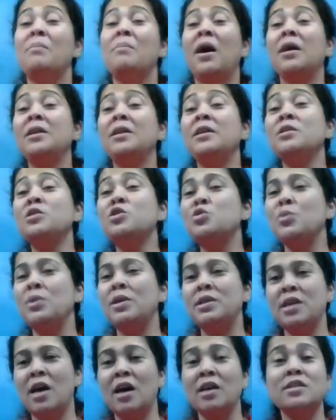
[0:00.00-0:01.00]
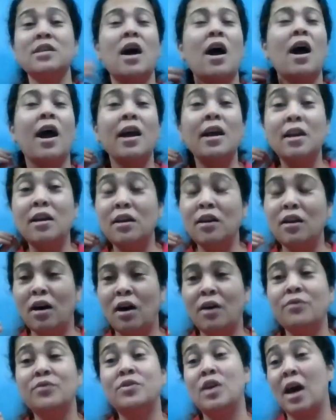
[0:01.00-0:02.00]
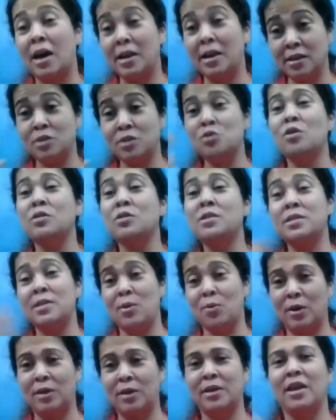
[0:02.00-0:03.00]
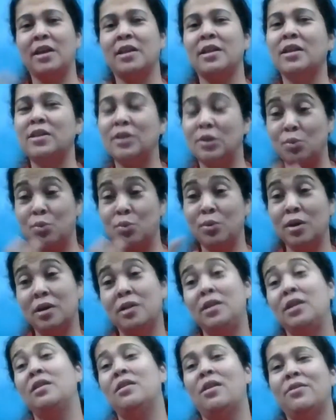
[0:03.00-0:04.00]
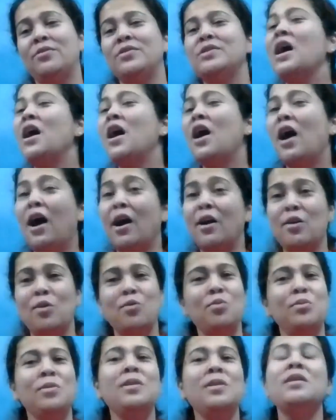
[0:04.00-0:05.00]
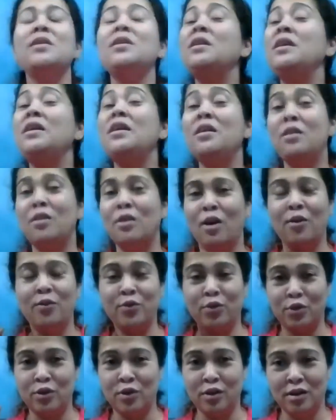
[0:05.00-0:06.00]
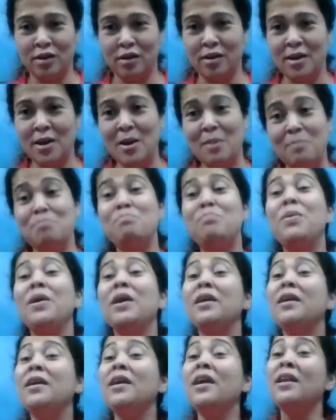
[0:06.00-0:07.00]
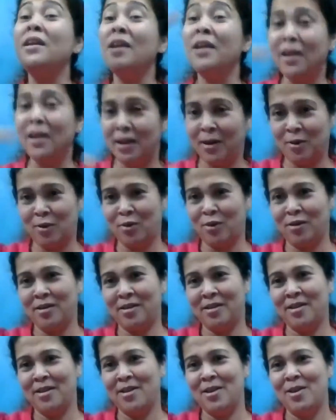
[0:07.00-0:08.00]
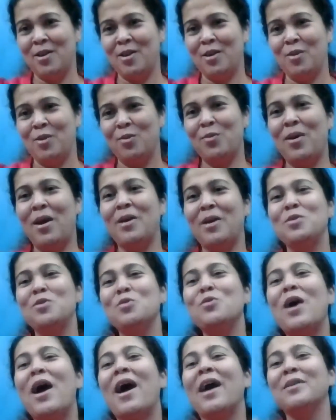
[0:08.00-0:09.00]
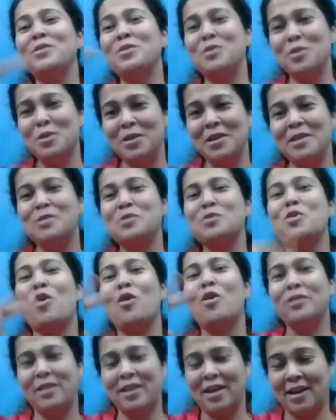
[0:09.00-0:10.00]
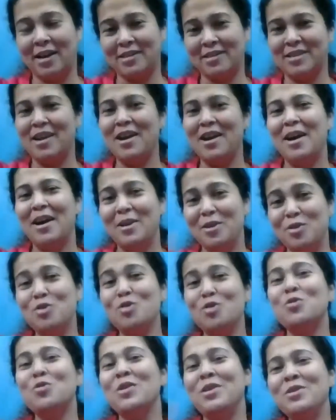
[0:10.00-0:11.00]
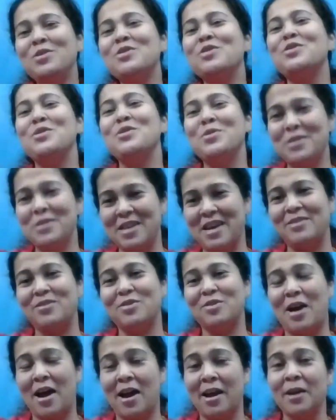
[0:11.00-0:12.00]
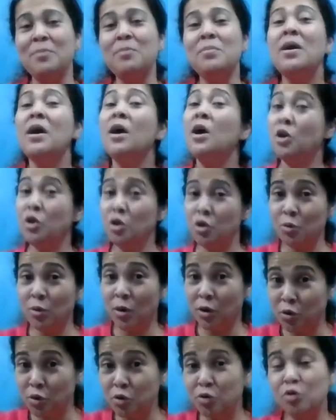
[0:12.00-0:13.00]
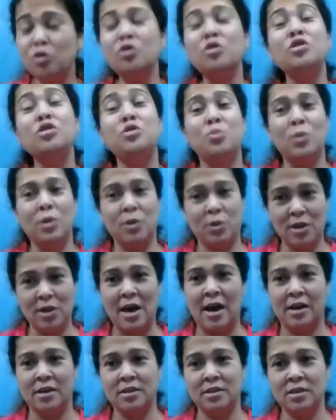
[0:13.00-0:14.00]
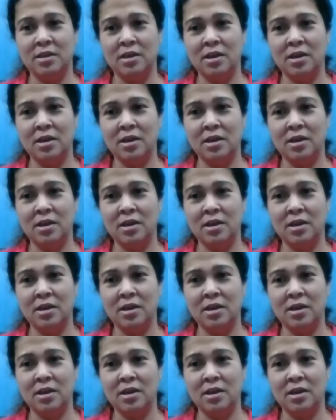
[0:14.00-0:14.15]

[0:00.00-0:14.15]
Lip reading: Maniya, sweetheart, I did not say one thing that I really loved. I really loved the beginning where you actually talked that you introduced that rhyme. You are good with that.